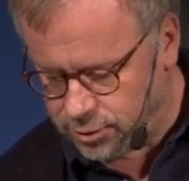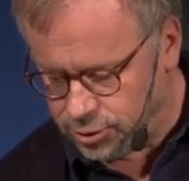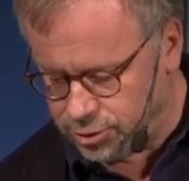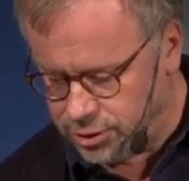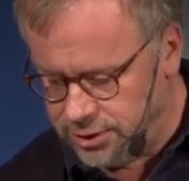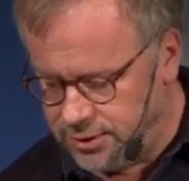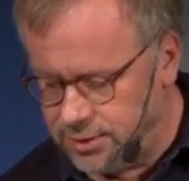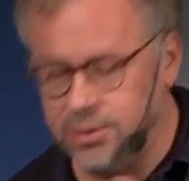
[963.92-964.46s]

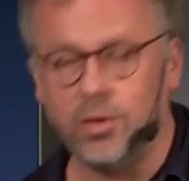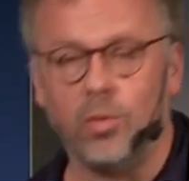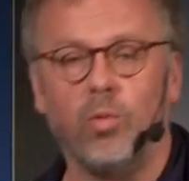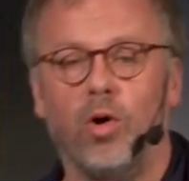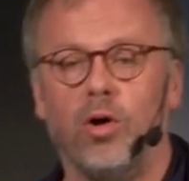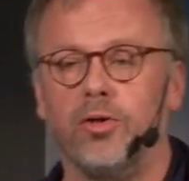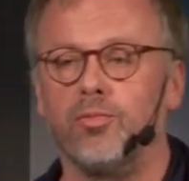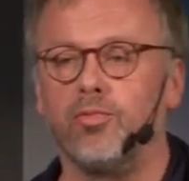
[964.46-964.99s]
countries in the
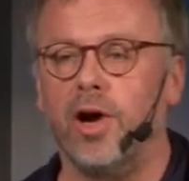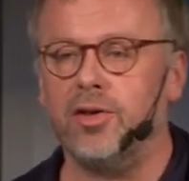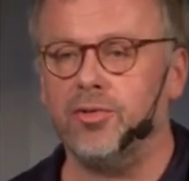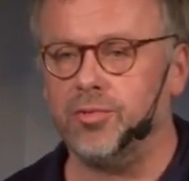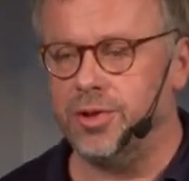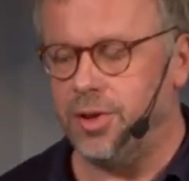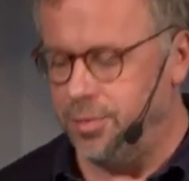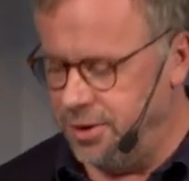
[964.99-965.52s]
World Press
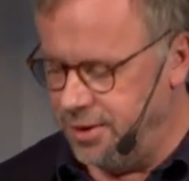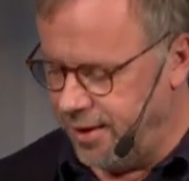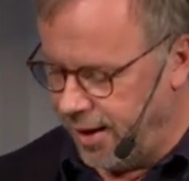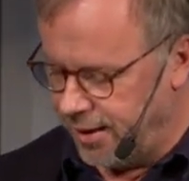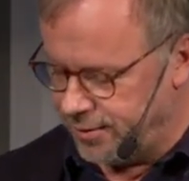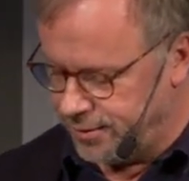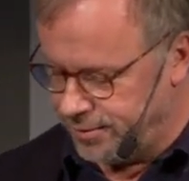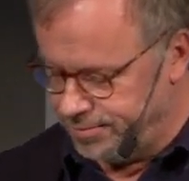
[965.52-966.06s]
Freedom
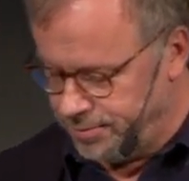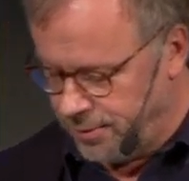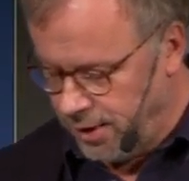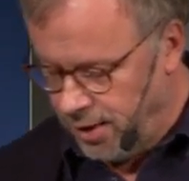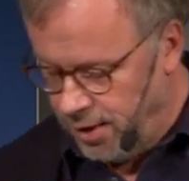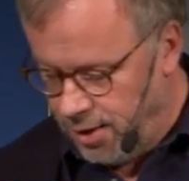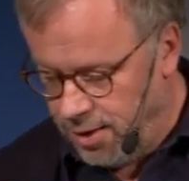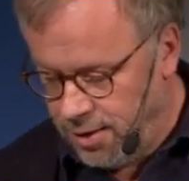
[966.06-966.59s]
Index.
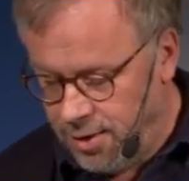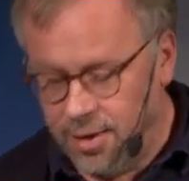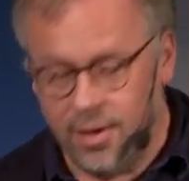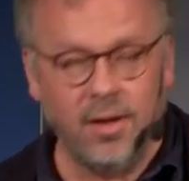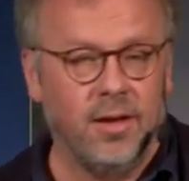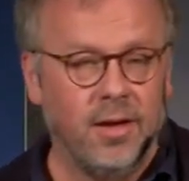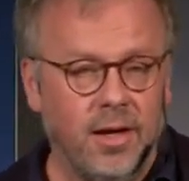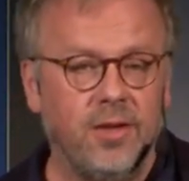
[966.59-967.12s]

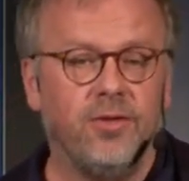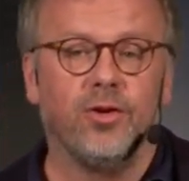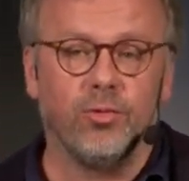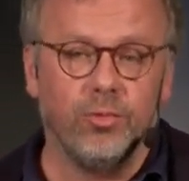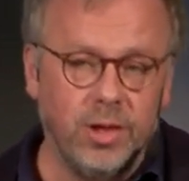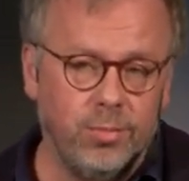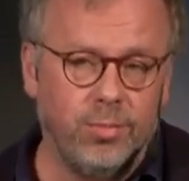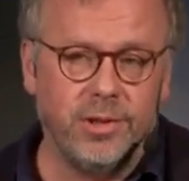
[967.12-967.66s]
It's a
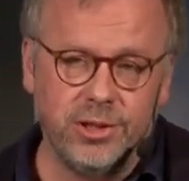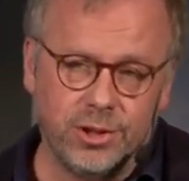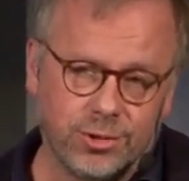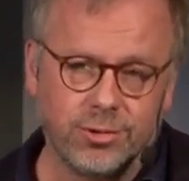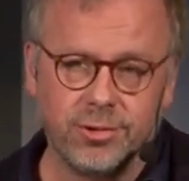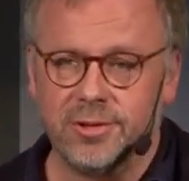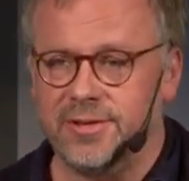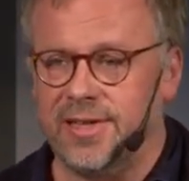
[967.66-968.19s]
real
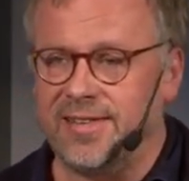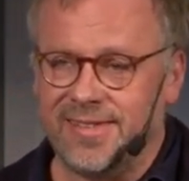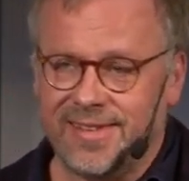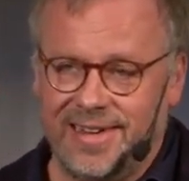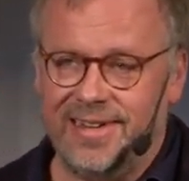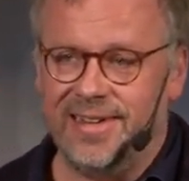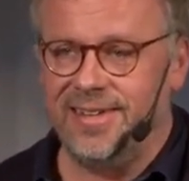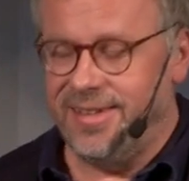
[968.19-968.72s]
pleasure. That's
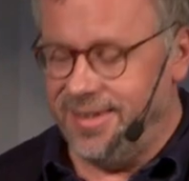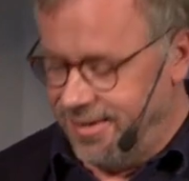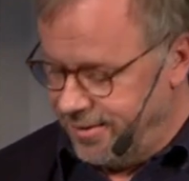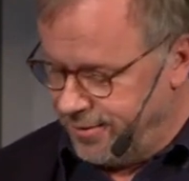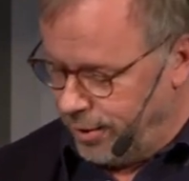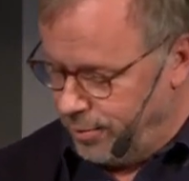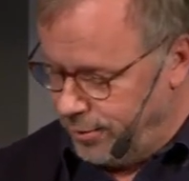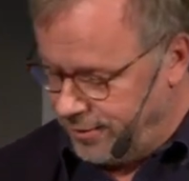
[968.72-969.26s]
clearly
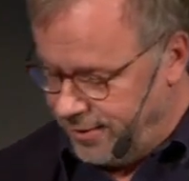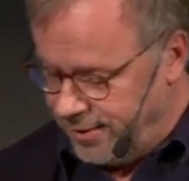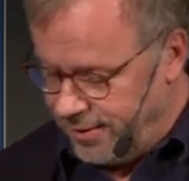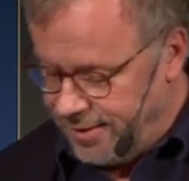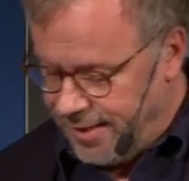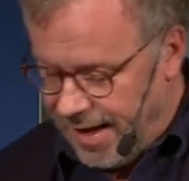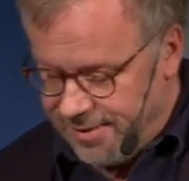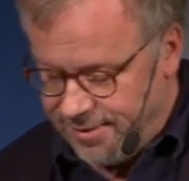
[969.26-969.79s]

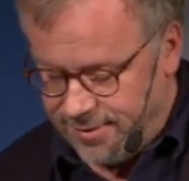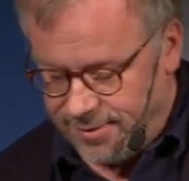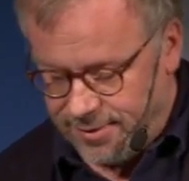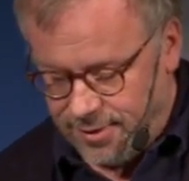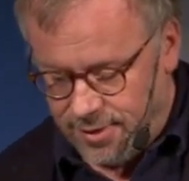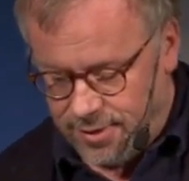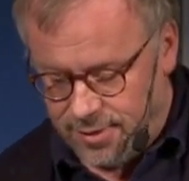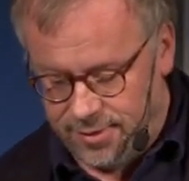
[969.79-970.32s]
something that
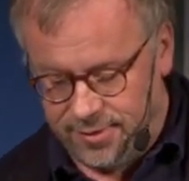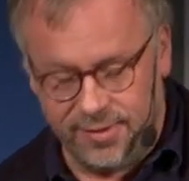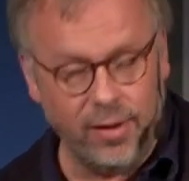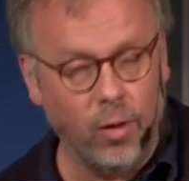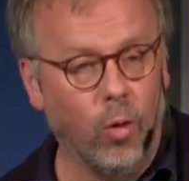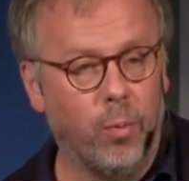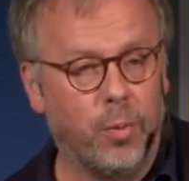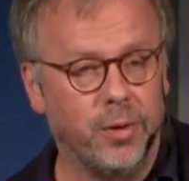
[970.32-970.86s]

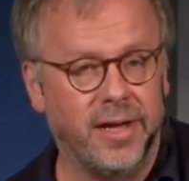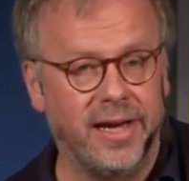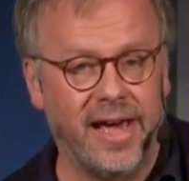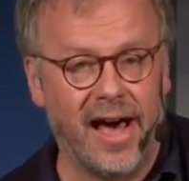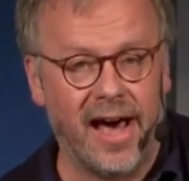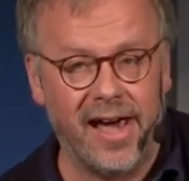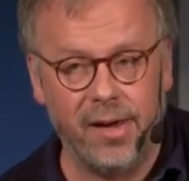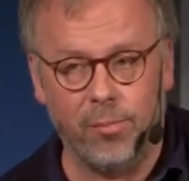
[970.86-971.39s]
the
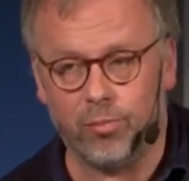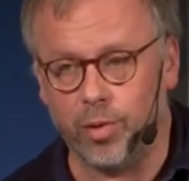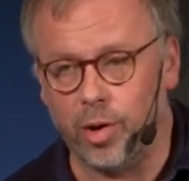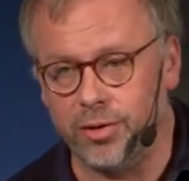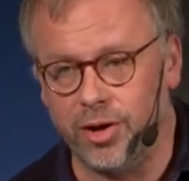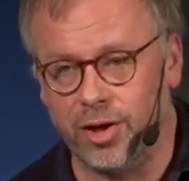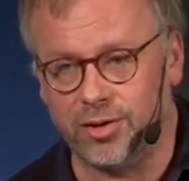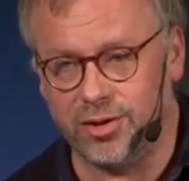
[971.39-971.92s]
OpenAI
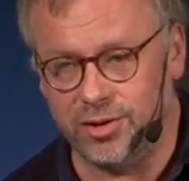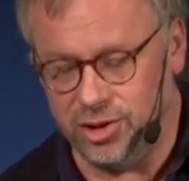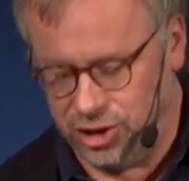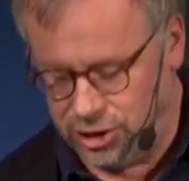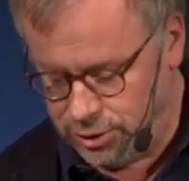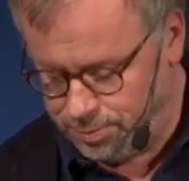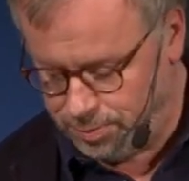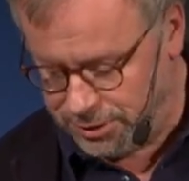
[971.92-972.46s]
product
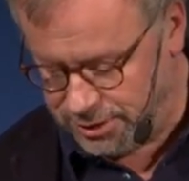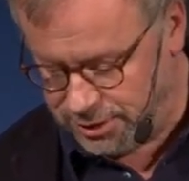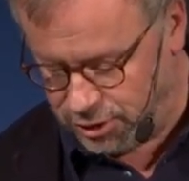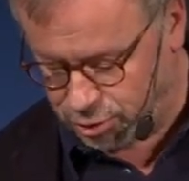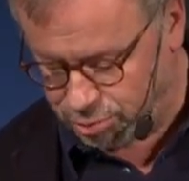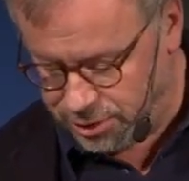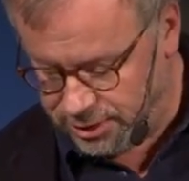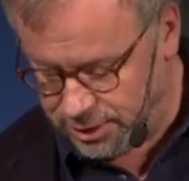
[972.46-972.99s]

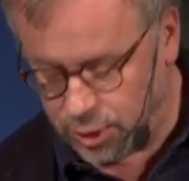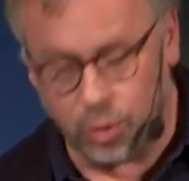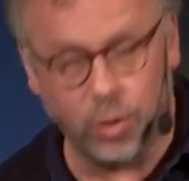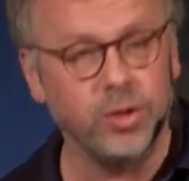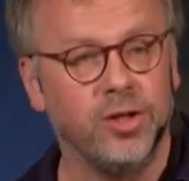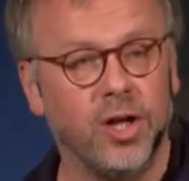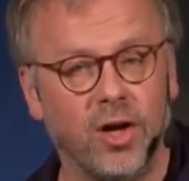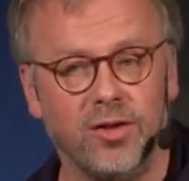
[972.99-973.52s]
GPT-3
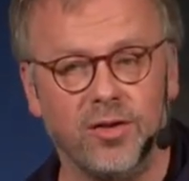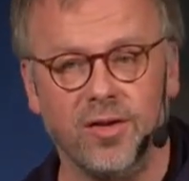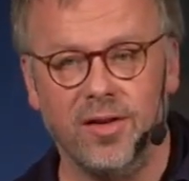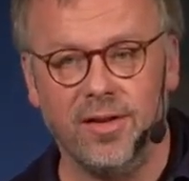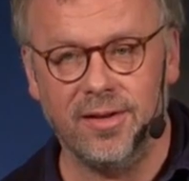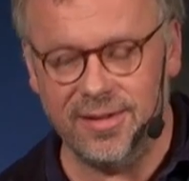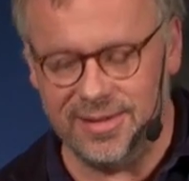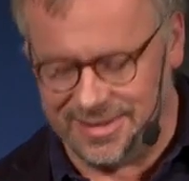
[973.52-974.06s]
could not
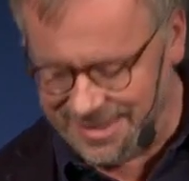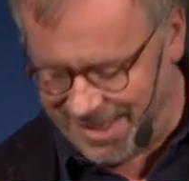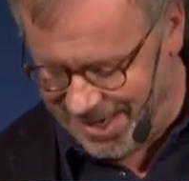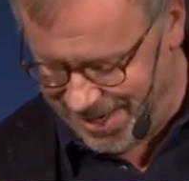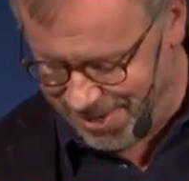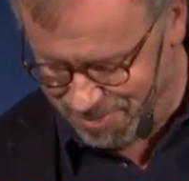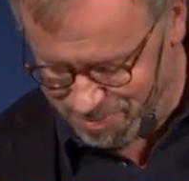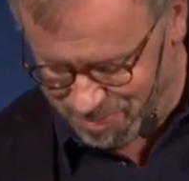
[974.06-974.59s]

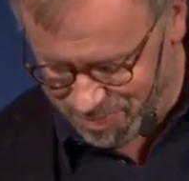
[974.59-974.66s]
say.